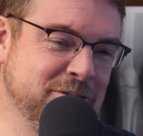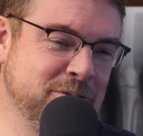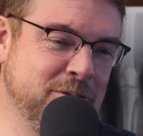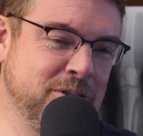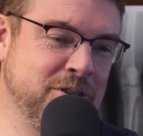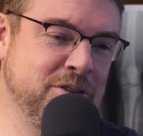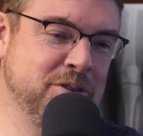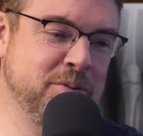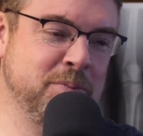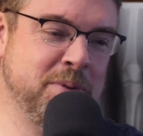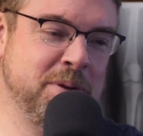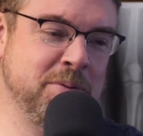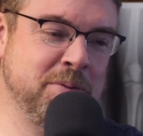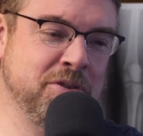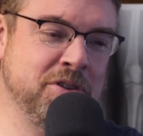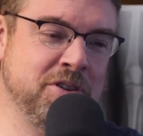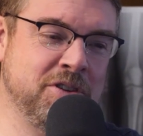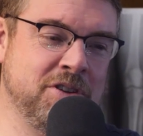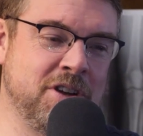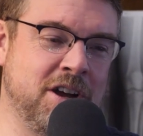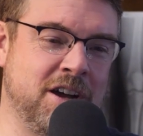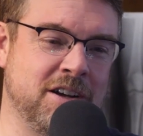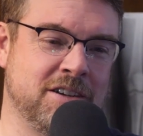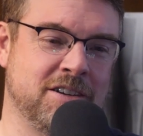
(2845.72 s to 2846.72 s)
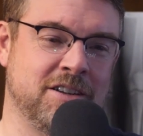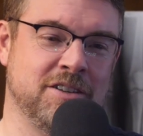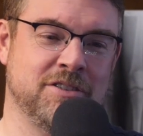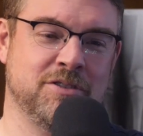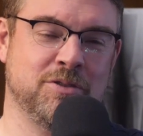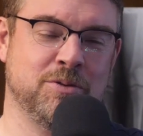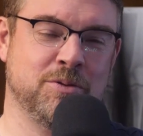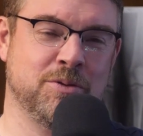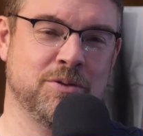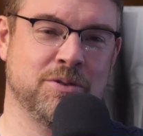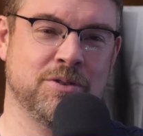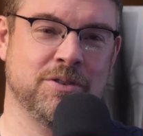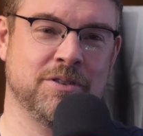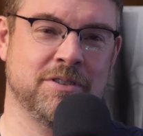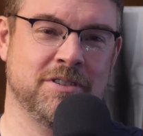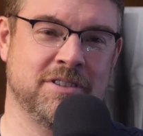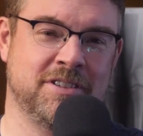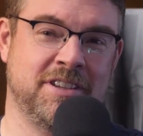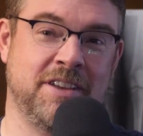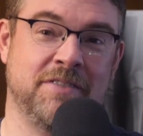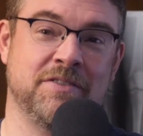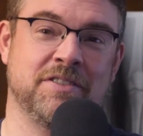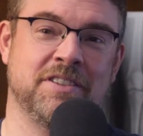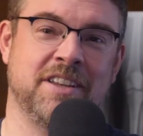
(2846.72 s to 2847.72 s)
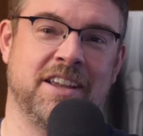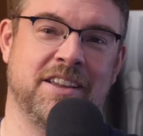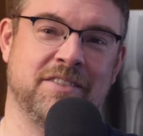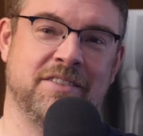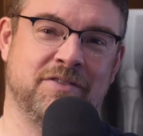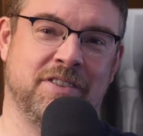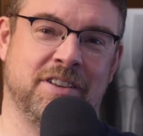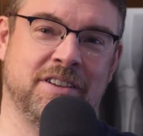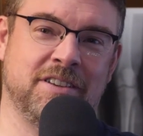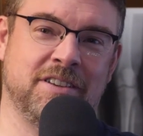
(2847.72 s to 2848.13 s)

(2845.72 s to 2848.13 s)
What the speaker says: are the people that knock on doors, 7-day Advent?